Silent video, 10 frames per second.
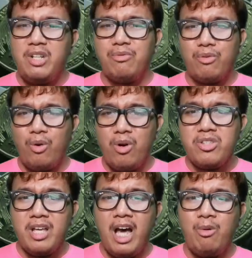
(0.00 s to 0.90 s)
And of
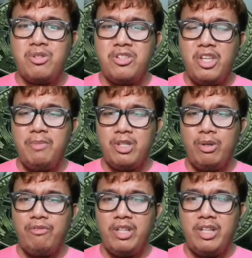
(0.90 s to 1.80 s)
course, I would still be
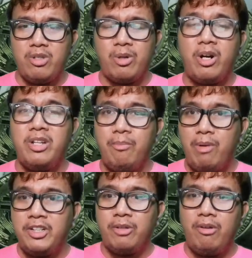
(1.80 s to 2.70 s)
doing videos
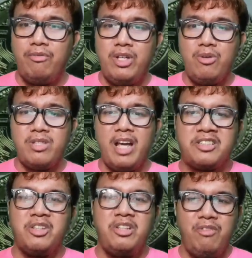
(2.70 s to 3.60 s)
regarding project reviews,
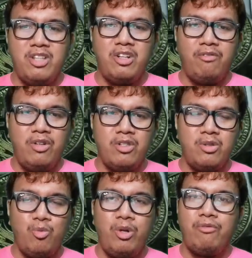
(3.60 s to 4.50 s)
exclusive
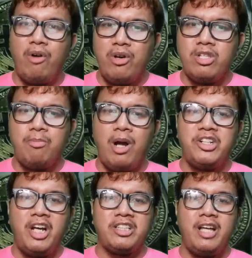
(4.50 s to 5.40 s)
interviews with various
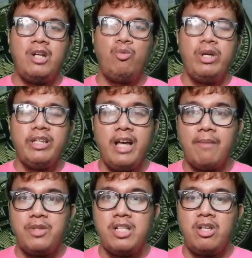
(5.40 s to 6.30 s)
projects, and weekly
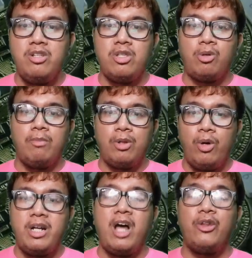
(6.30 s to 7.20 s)
updates on news
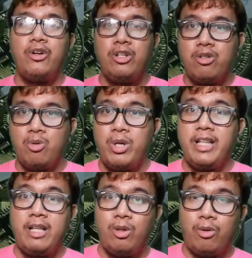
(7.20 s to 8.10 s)
crypto and other news
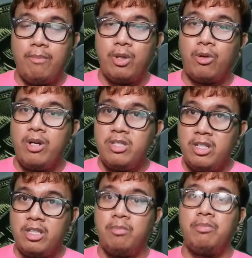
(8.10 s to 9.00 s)
related to
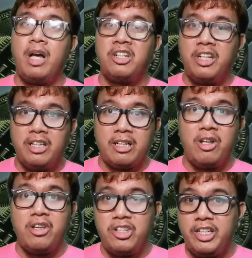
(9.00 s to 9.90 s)
cryptocurrencies, blockchain
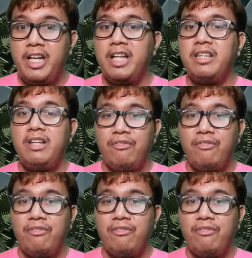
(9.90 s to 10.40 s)
technology, and